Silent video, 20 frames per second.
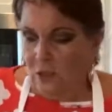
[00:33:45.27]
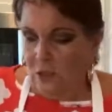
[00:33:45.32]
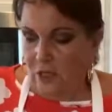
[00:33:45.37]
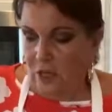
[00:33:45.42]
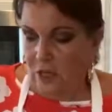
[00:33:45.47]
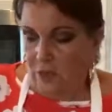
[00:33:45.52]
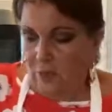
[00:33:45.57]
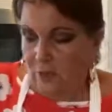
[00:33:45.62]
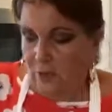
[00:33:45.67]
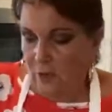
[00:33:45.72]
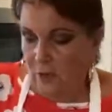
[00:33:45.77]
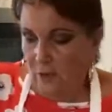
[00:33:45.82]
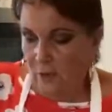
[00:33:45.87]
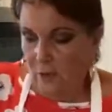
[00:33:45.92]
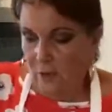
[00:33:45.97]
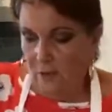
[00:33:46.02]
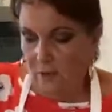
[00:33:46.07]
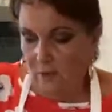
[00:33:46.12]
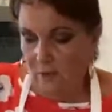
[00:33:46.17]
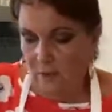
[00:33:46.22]
So,
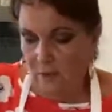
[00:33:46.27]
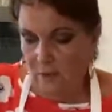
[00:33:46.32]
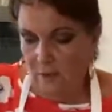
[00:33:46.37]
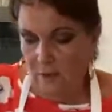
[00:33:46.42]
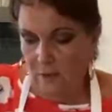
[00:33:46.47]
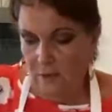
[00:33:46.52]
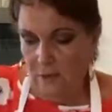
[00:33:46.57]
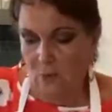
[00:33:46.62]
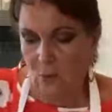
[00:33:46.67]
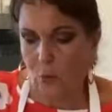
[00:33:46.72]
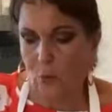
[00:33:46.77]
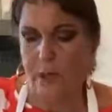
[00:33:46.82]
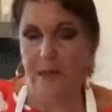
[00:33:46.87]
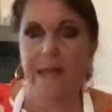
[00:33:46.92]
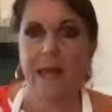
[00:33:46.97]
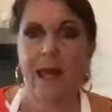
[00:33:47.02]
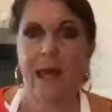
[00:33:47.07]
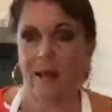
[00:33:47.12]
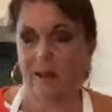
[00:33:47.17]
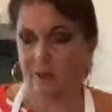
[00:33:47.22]

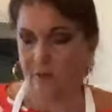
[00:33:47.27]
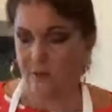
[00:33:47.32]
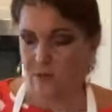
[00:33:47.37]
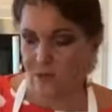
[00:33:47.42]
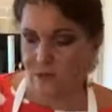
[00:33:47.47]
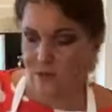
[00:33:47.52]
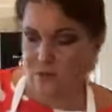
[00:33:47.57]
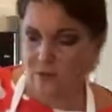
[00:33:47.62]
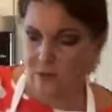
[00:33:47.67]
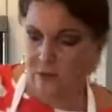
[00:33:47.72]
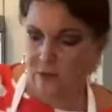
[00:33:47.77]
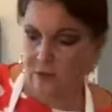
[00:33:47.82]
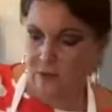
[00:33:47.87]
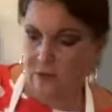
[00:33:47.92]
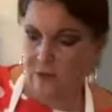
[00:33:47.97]
quenelles.